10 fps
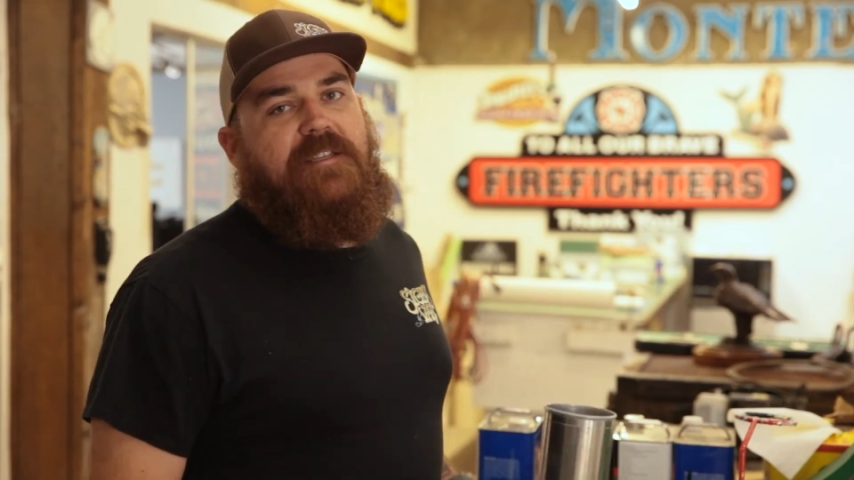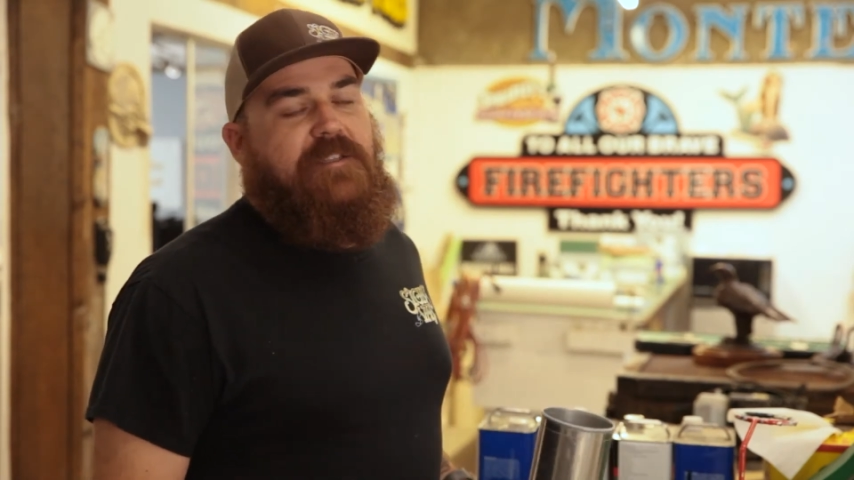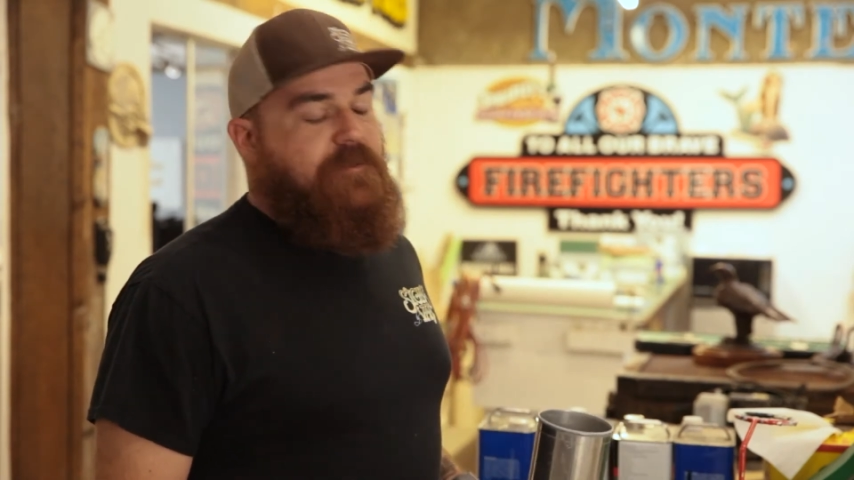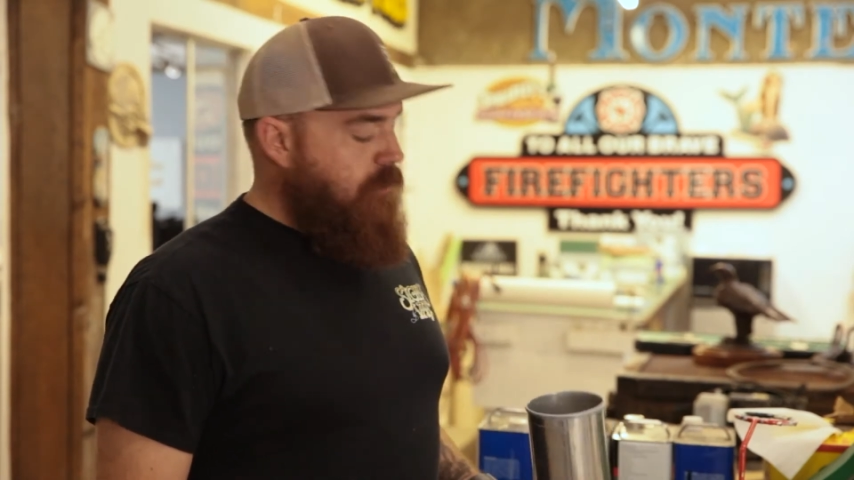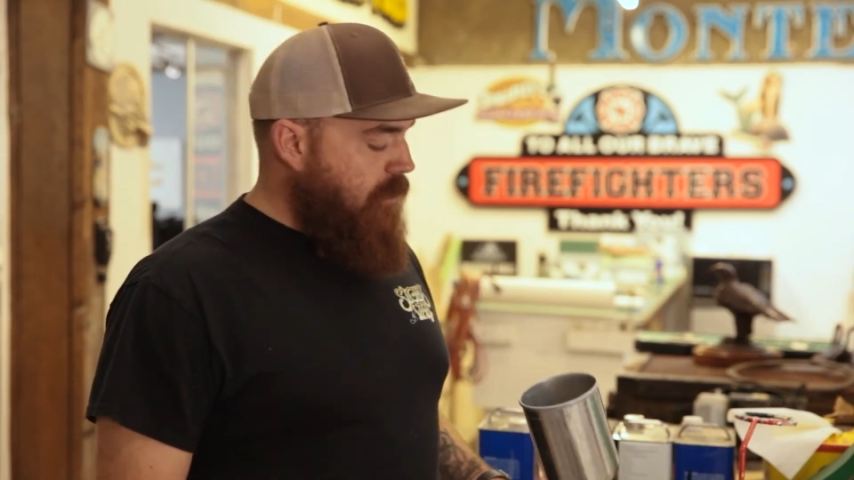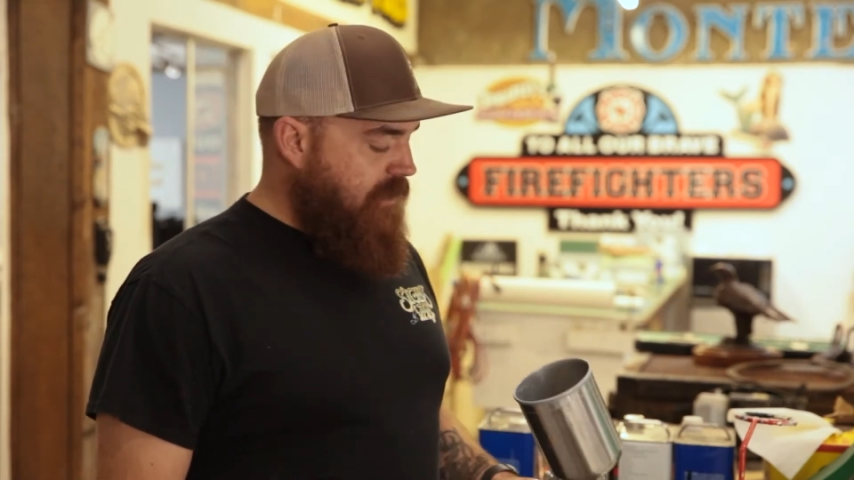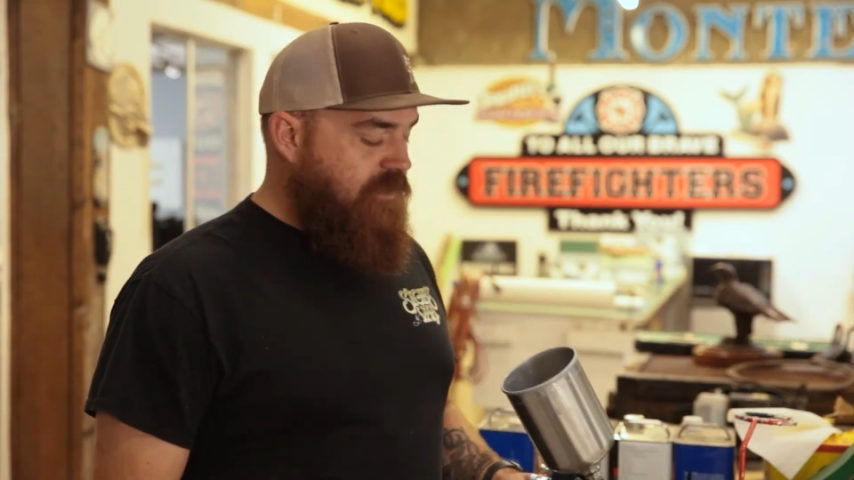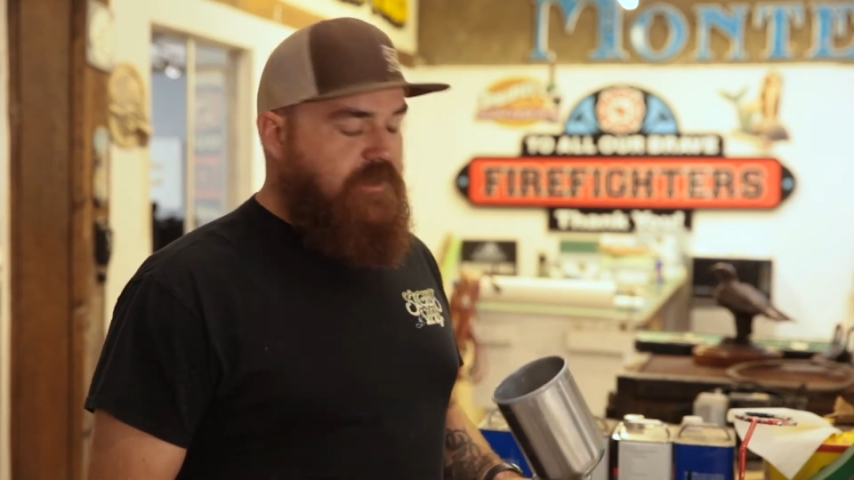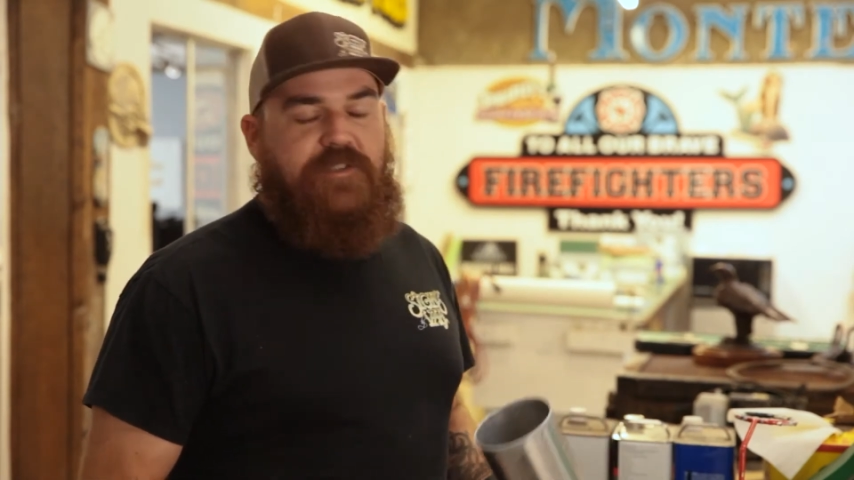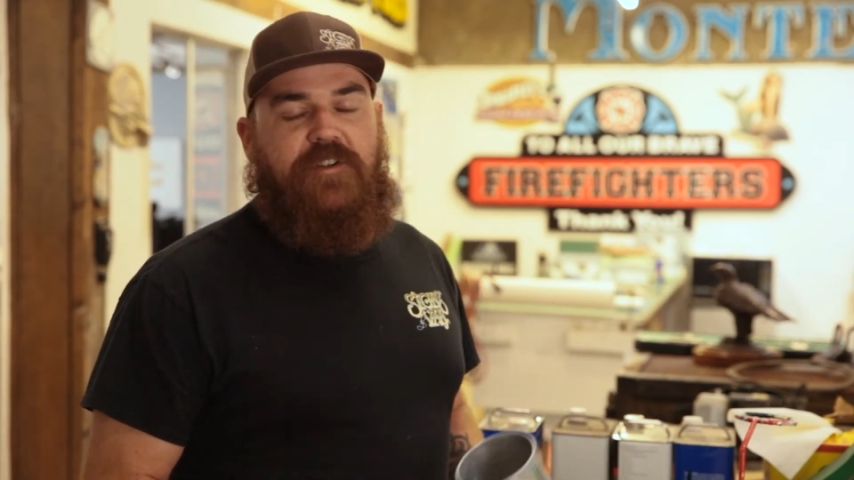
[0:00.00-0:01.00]
is as
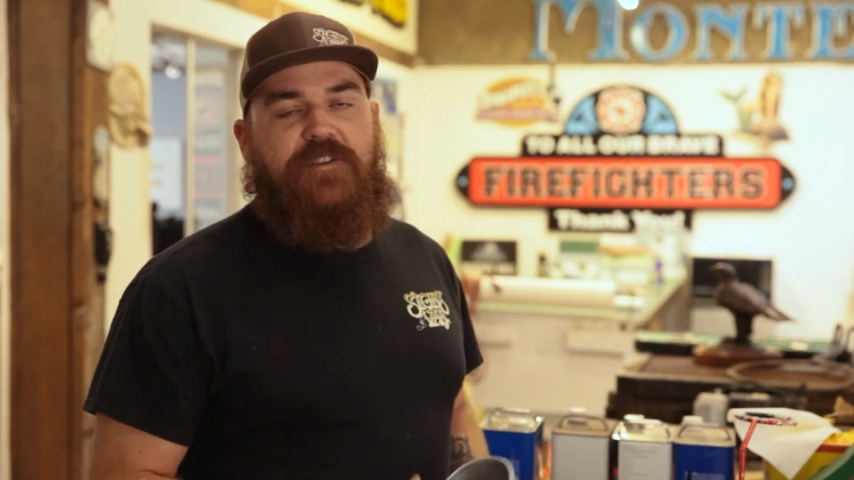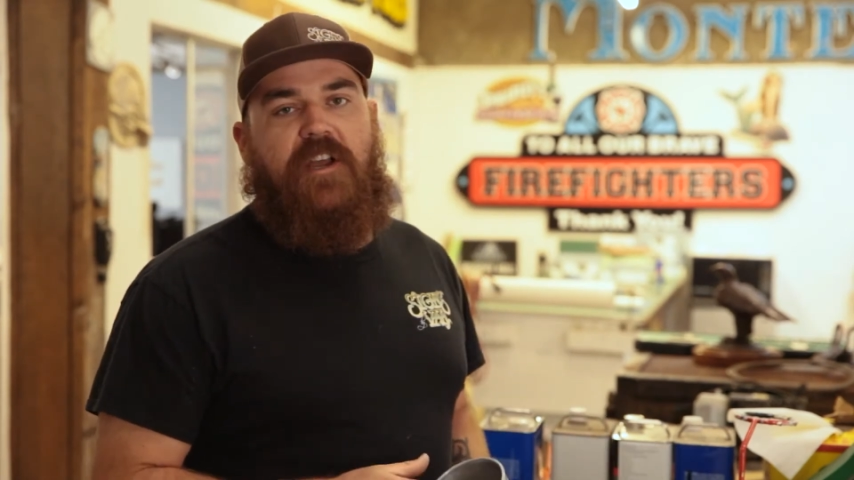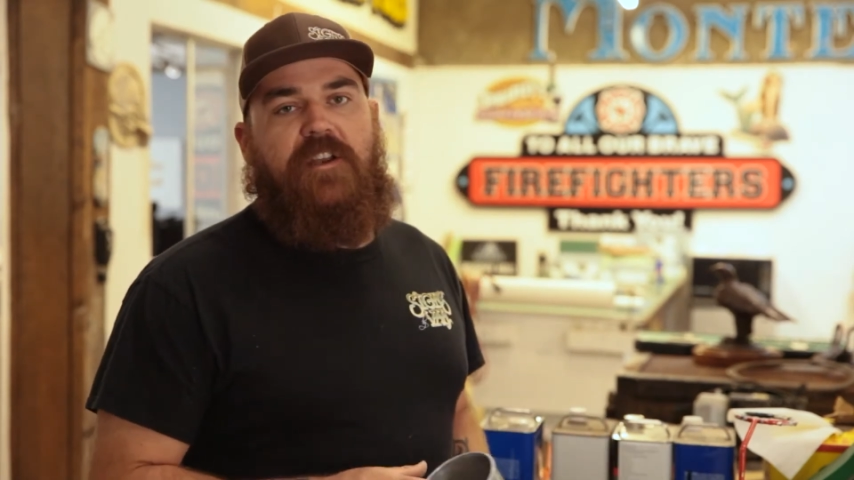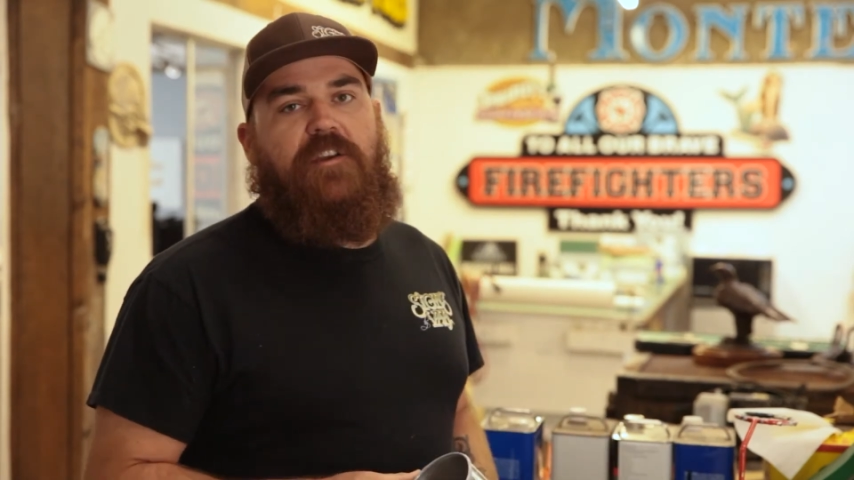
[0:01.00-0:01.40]
soon as you're done,